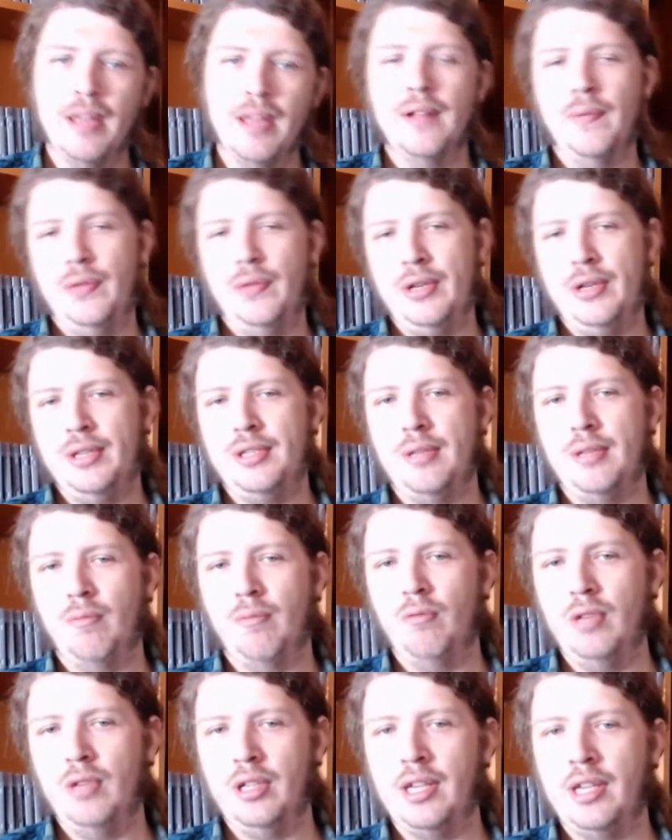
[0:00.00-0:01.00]
there's some
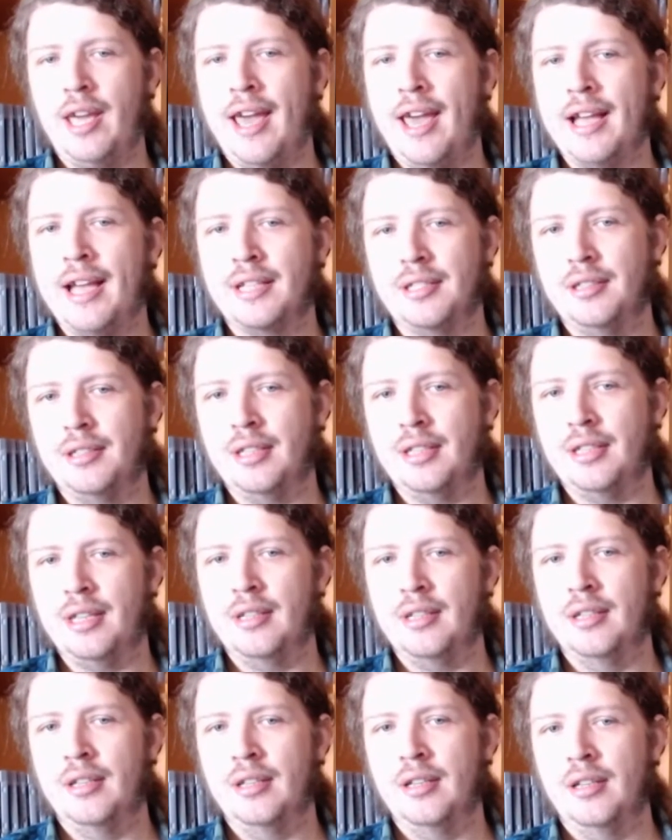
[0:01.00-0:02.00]
really excellent
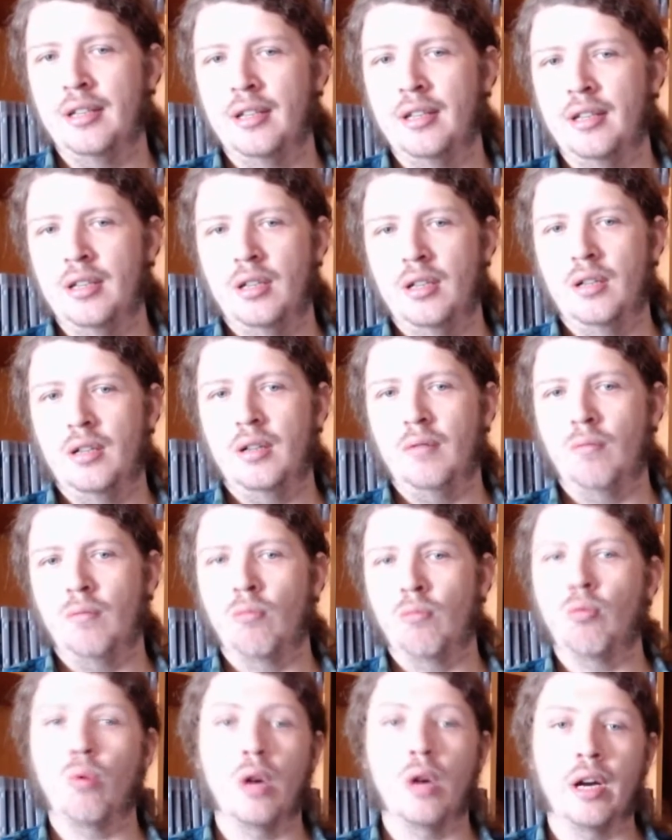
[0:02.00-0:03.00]

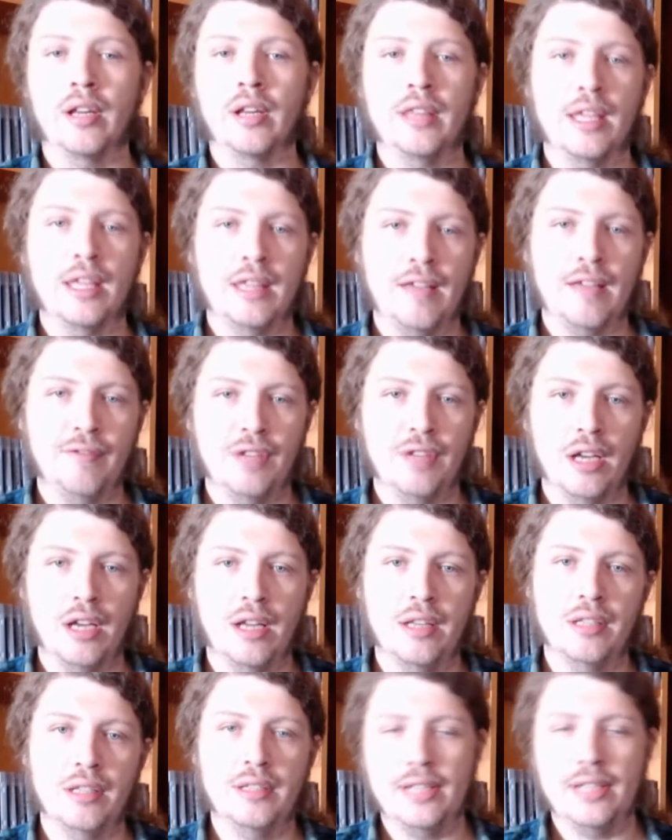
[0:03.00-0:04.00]
work that they've done
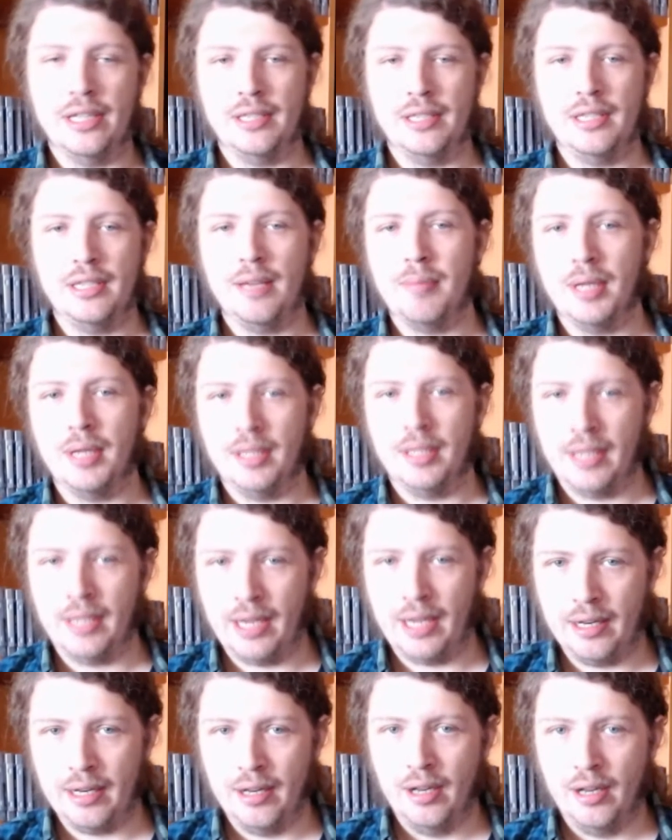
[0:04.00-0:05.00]
to simulate
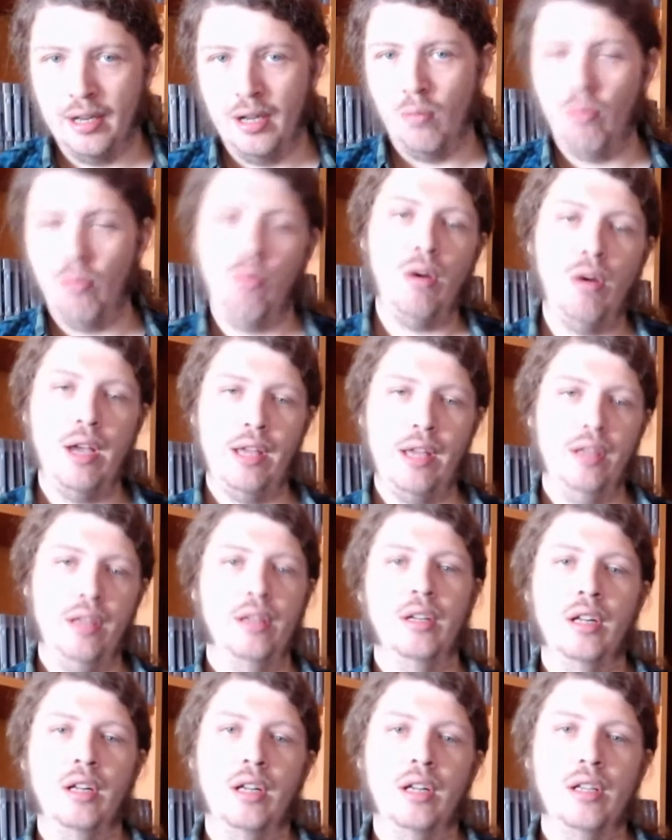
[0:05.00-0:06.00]
what
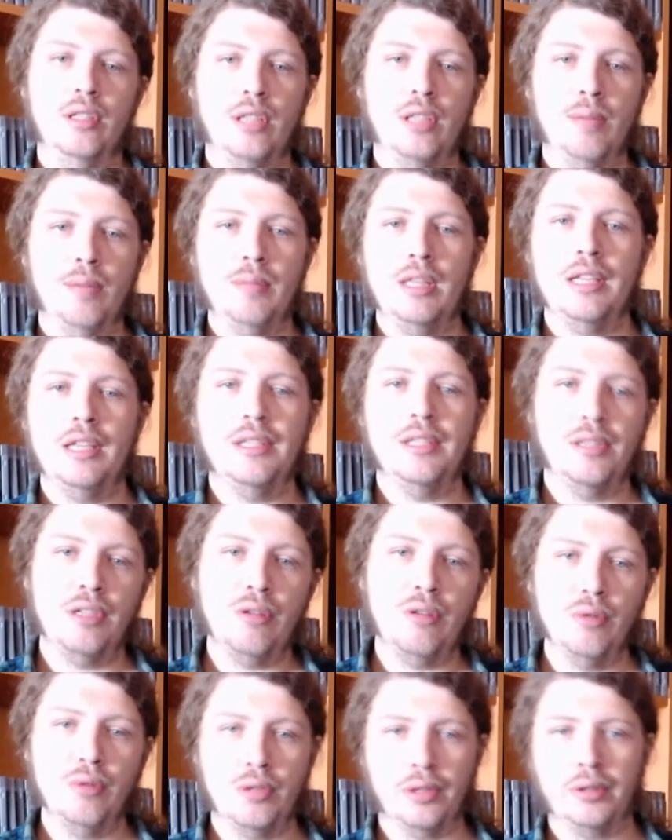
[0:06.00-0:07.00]
some of these
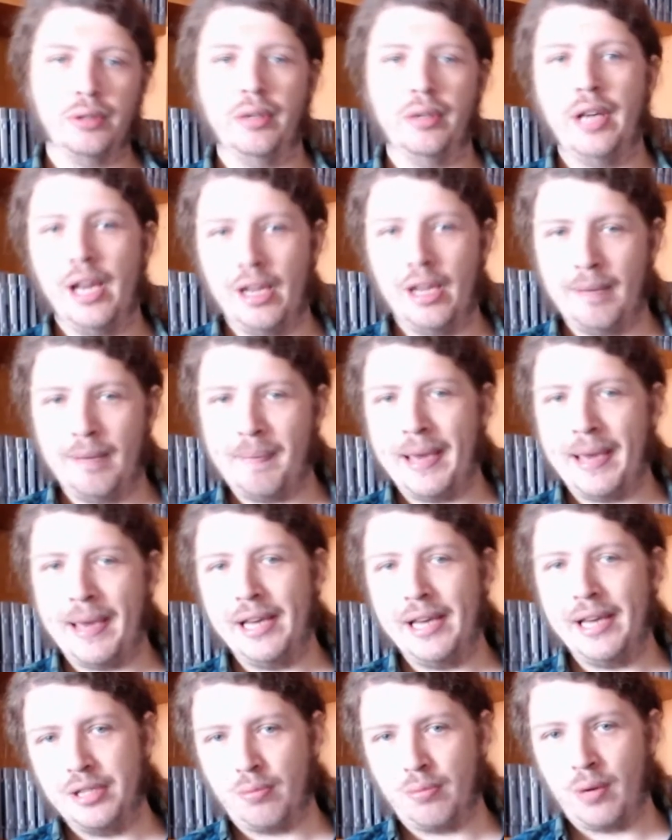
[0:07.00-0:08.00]
user-created
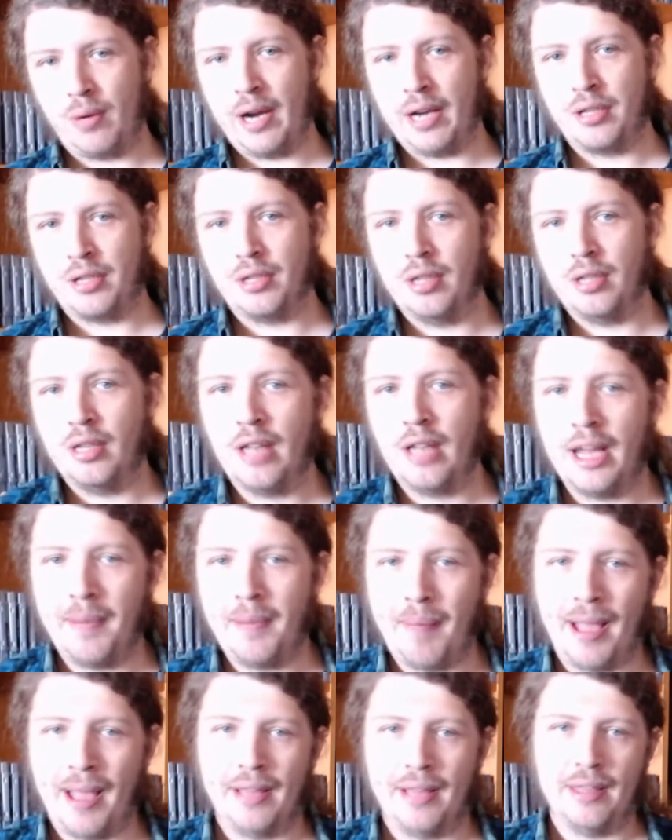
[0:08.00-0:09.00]
pages were actually like
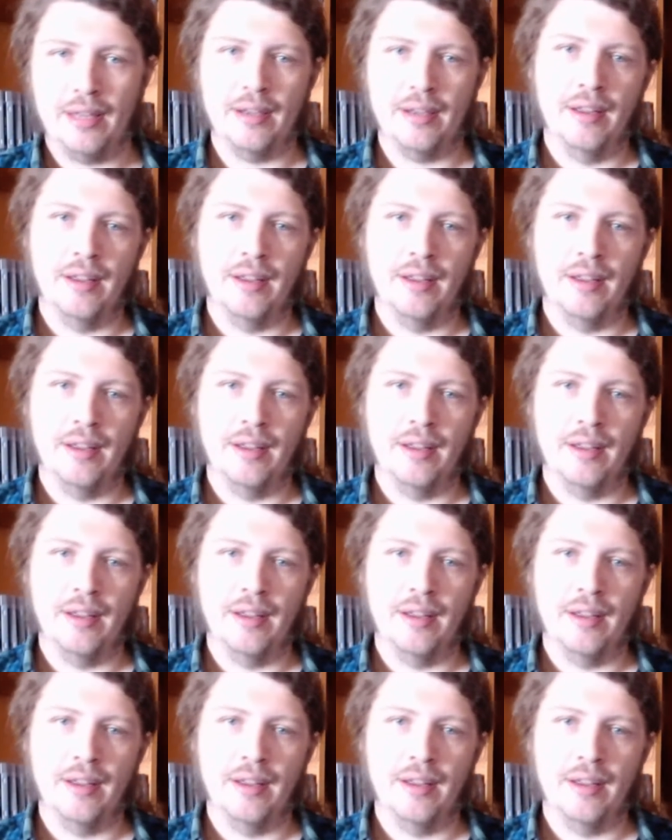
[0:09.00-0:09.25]
back then.